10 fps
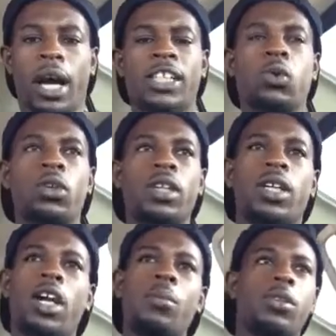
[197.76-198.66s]
just want to
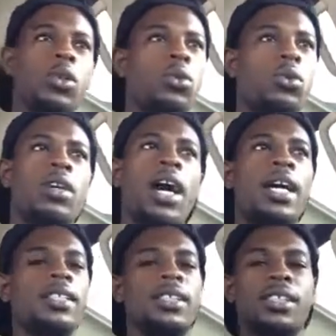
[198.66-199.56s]
come through, you
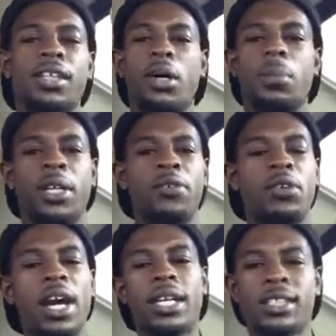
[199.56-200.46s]
guys, and just give
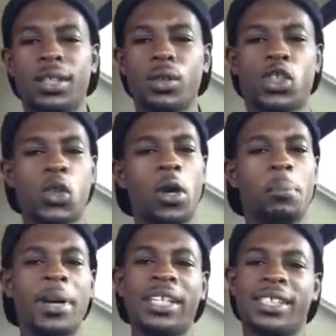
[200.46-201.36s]
you guys a little
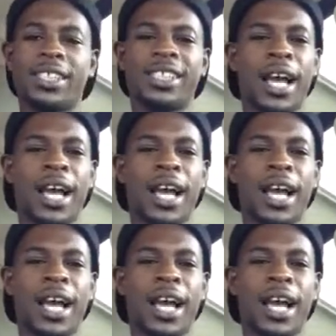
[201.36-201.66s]
short message.